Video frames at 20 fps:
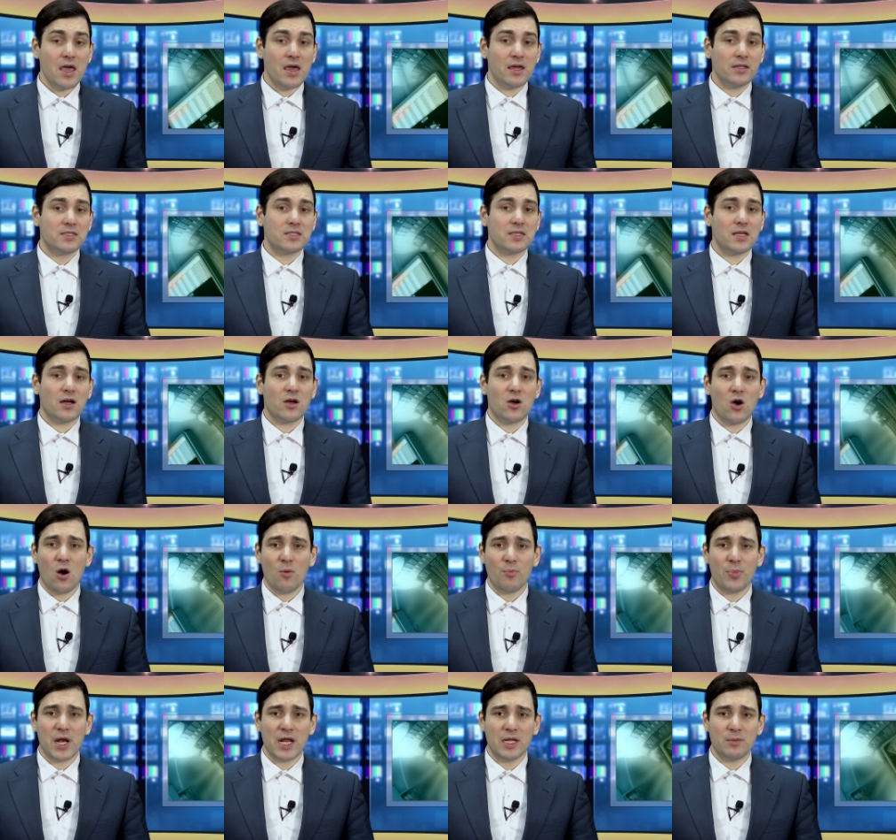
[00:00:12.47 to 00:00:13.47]
It's
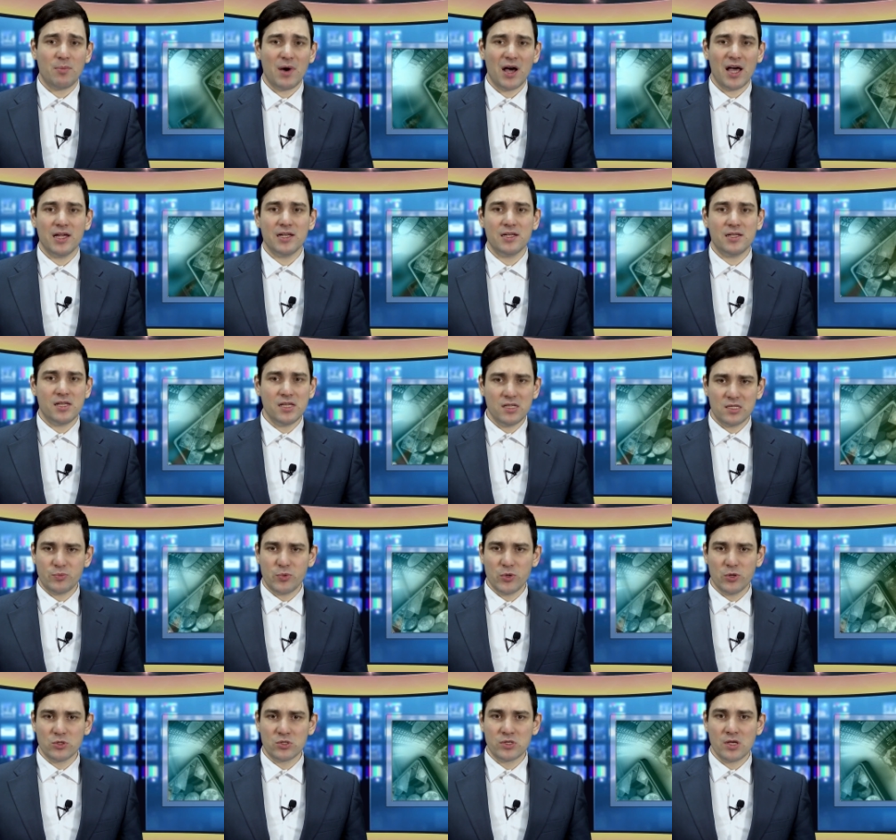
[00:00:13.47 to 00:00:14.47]
accompanied by
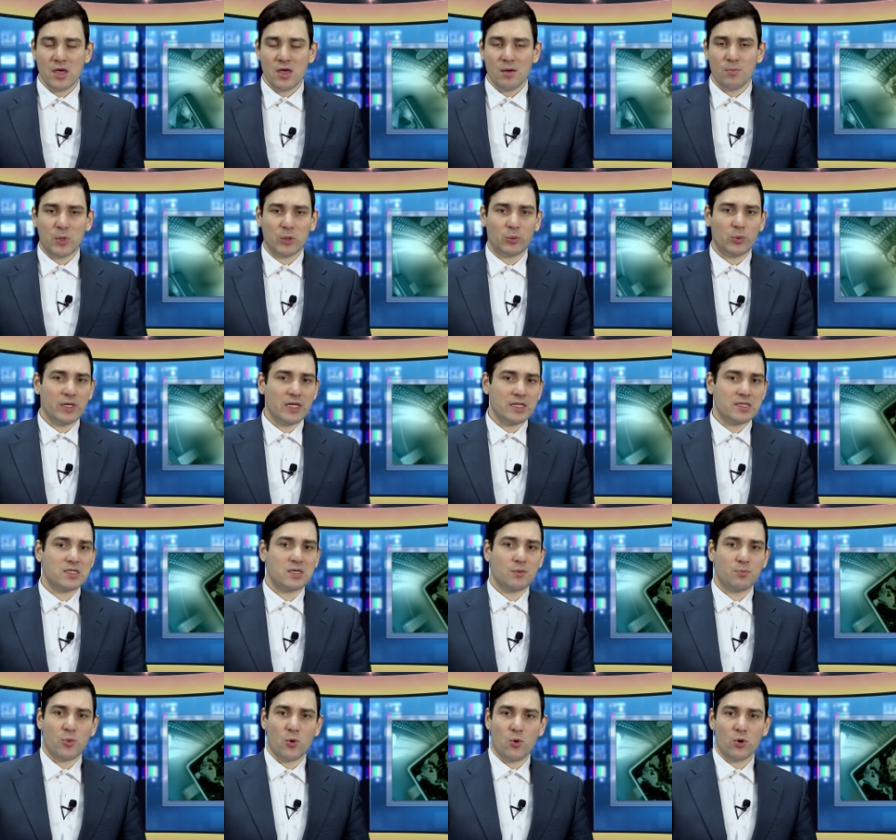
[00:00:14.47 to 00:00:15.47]
disputes between its
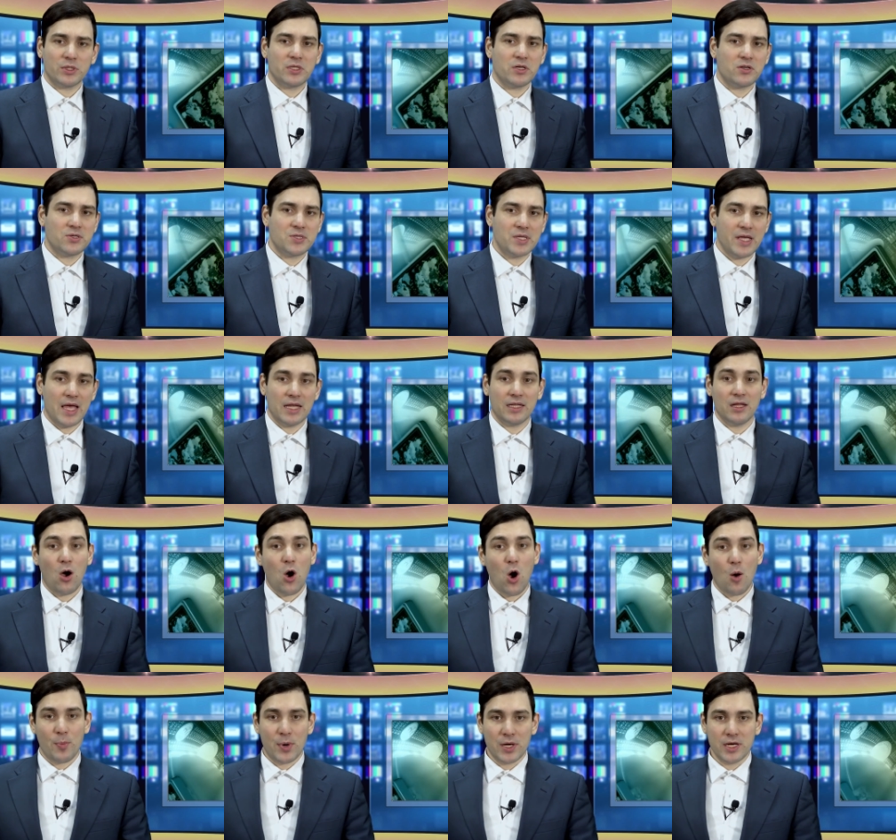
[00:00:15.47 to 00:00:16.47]
supporters and
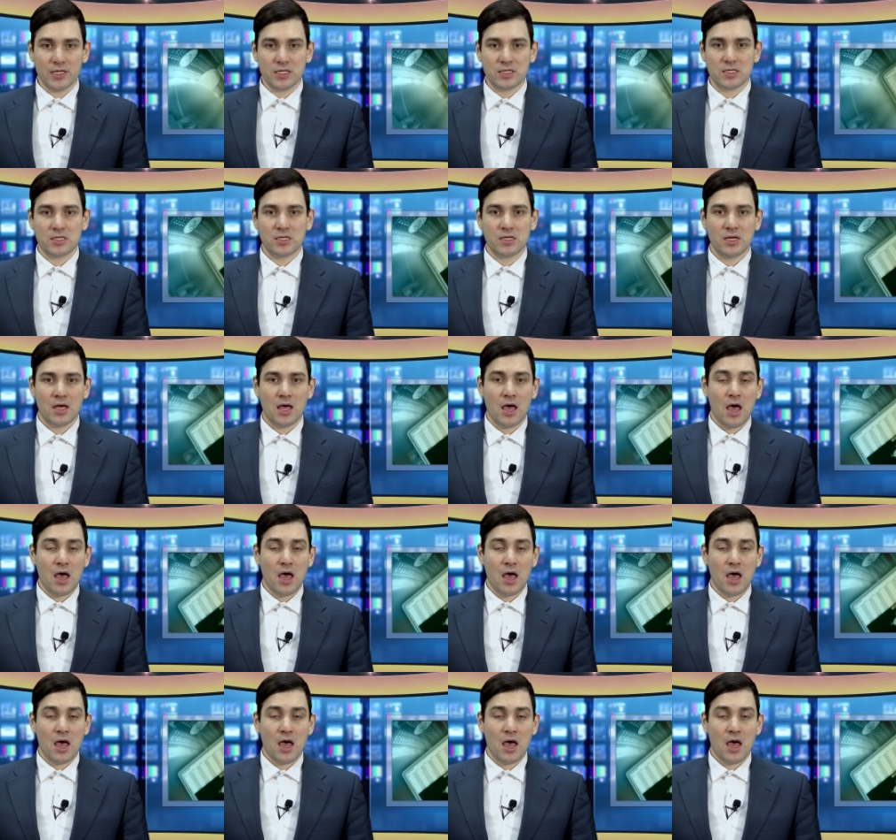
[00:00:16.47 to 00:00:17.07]
opponents.